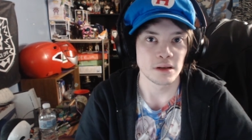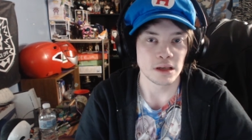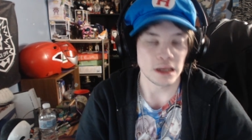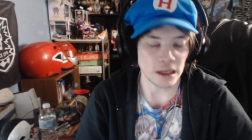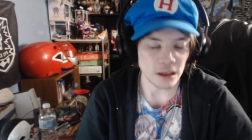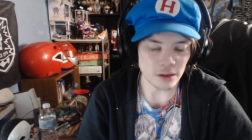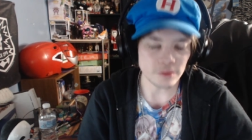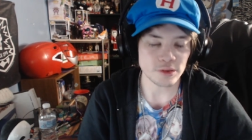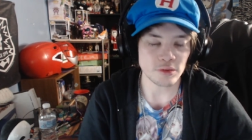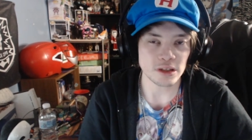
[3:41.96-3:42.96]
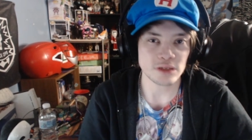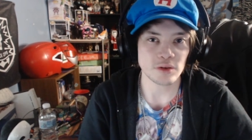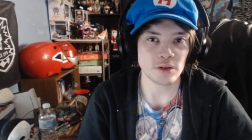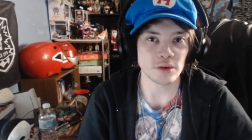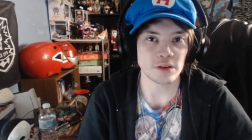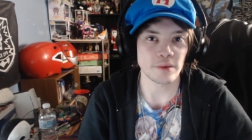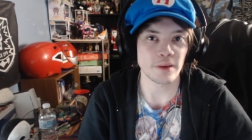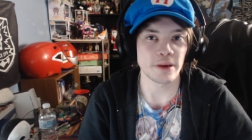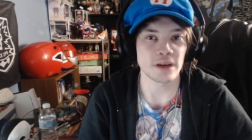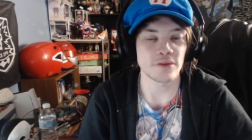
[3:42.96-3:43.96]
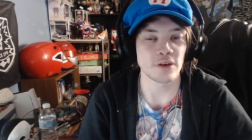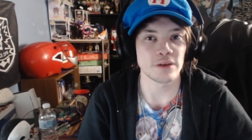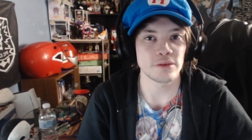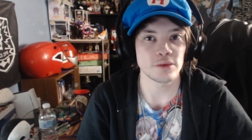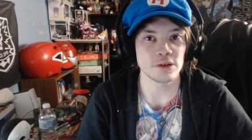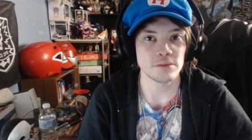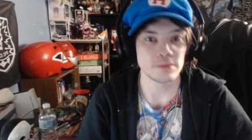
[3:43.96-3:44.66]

And I hope 2021 will be better for everyone.